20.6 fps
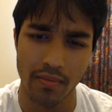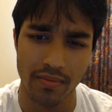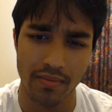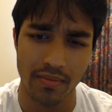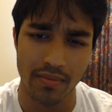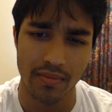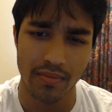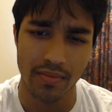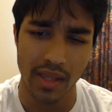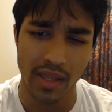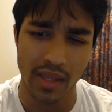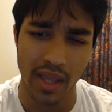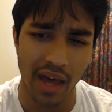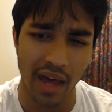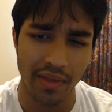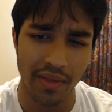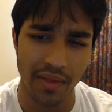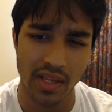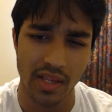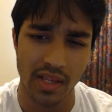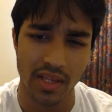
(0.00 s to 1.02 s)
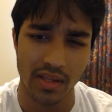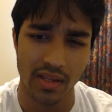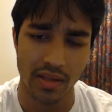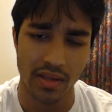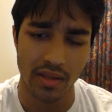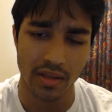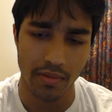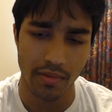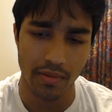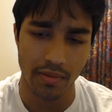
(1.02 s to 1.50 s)
Kathy's
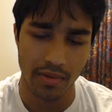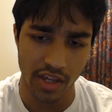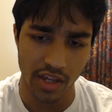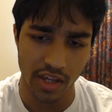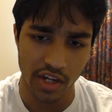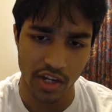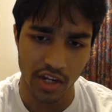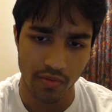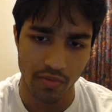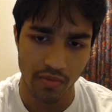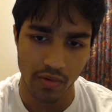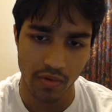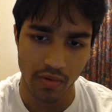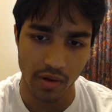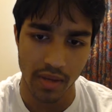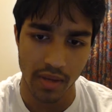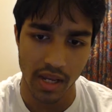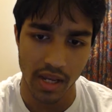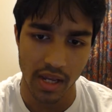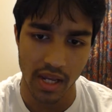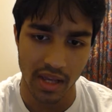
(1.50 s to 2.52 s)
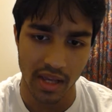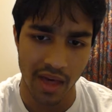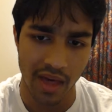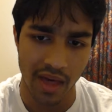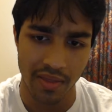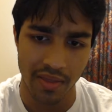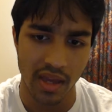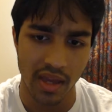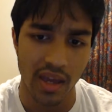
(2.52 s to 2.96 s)
the issue between me and Kathy